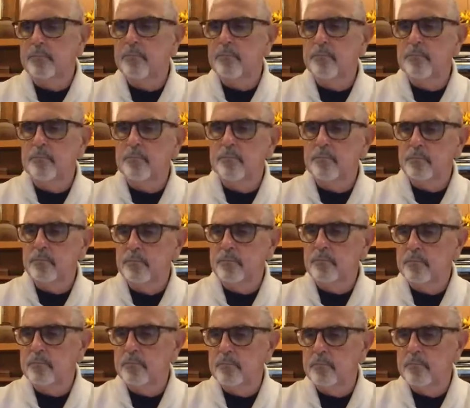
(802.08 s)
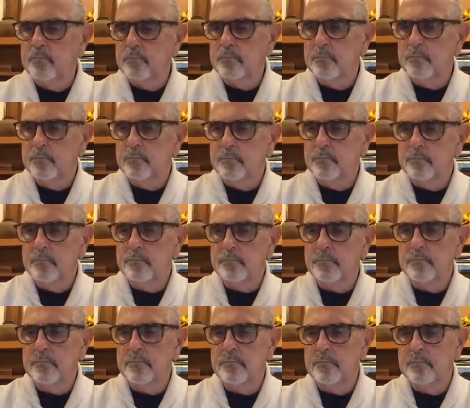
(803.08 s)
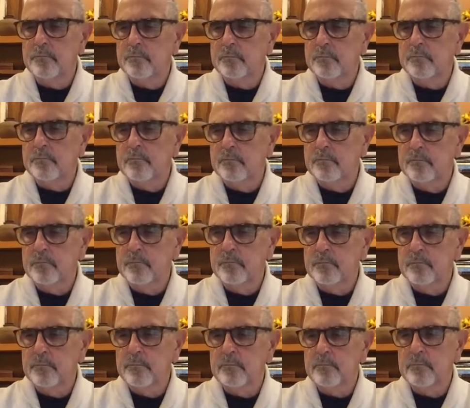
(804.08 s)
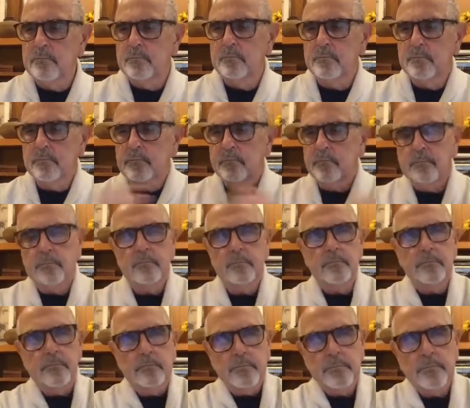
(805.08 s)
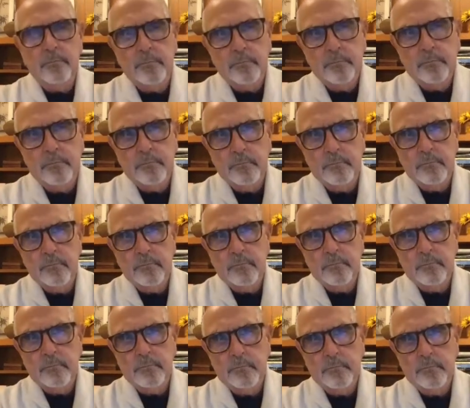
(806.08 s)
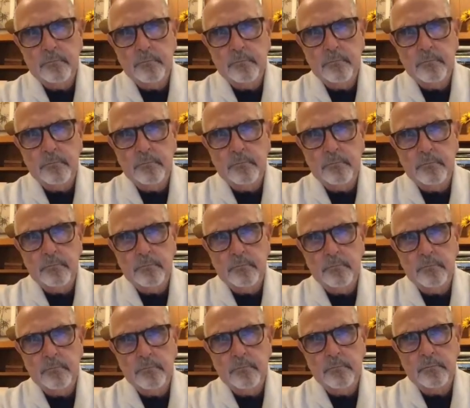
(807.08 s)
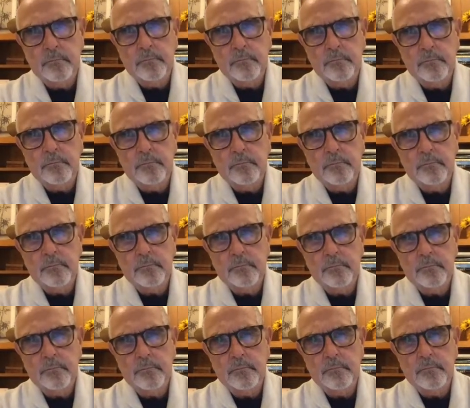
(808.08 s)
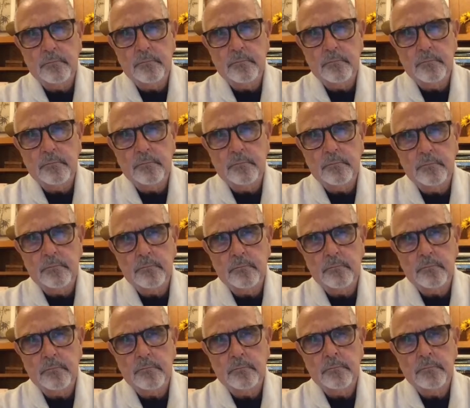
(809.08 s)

No words are spoken by the person on screen.